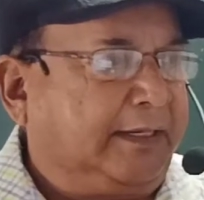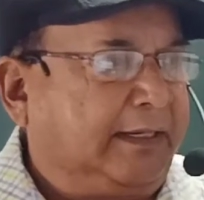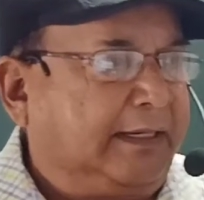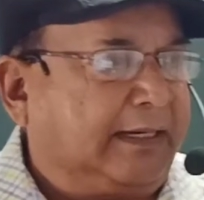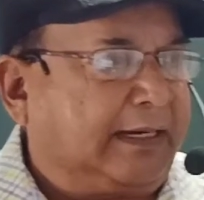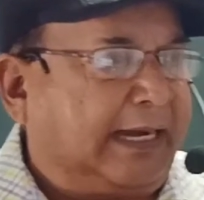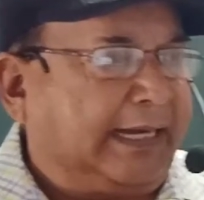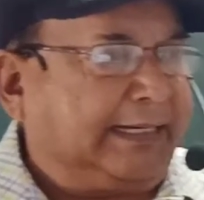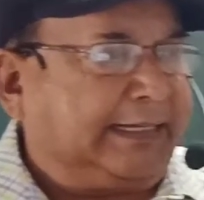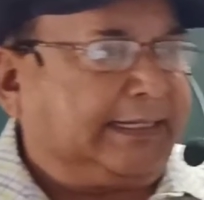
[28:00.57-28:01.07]

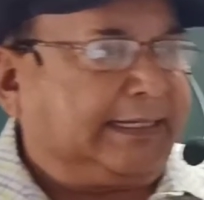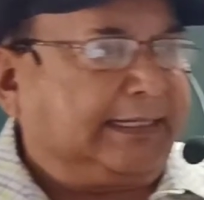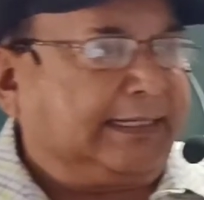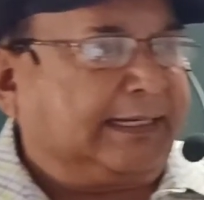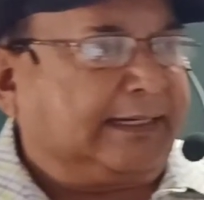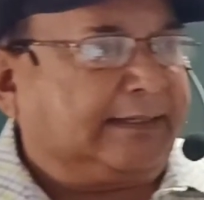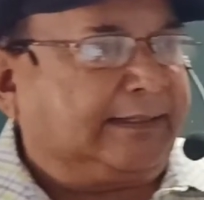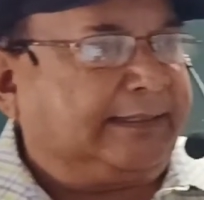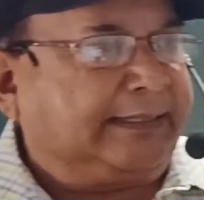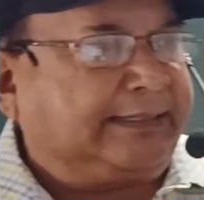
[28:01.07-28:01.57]

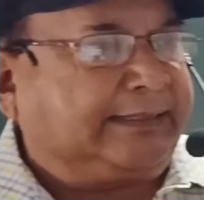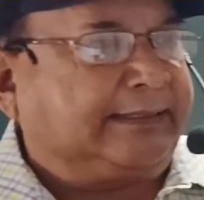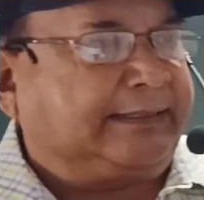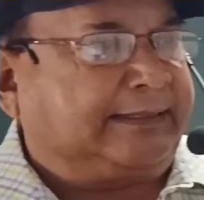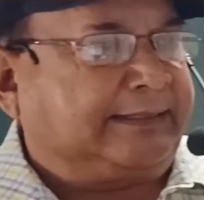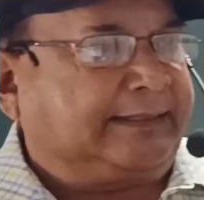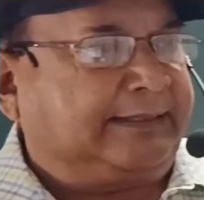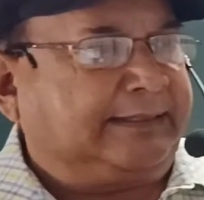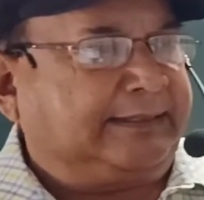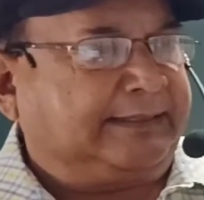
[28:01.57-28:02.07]
writing a
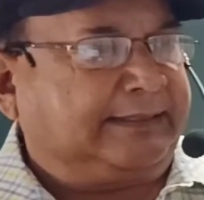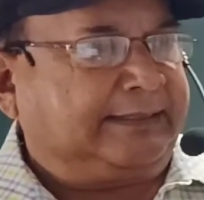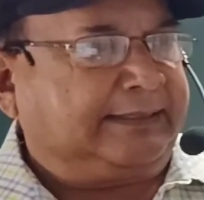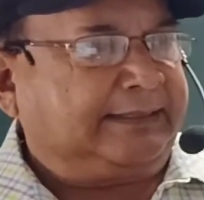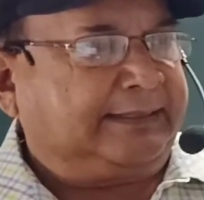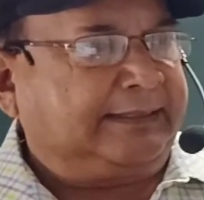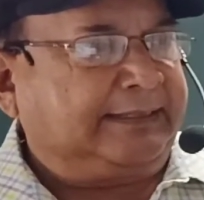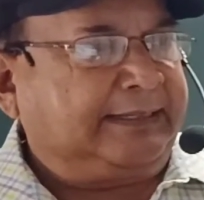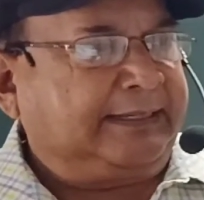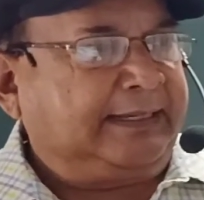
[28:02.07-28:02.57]
letter,
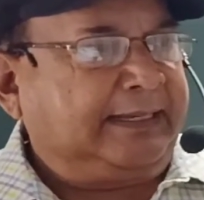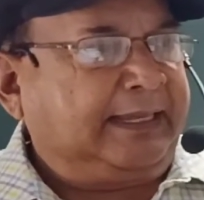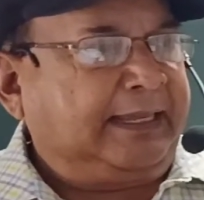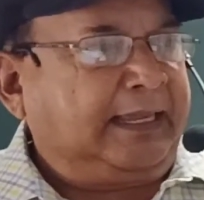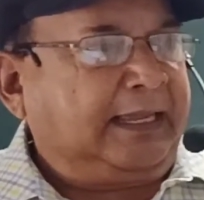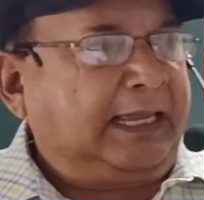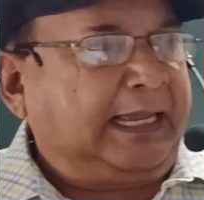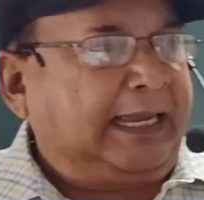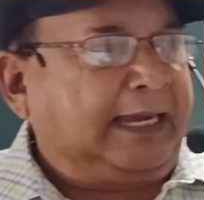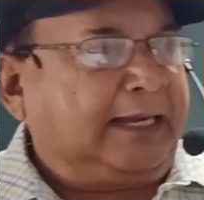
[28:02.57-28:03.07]

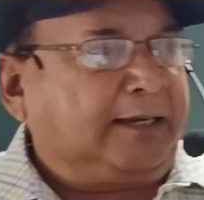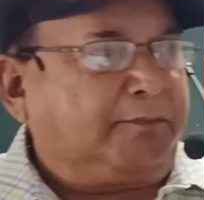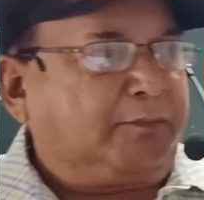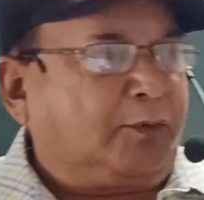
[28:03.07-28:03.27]
and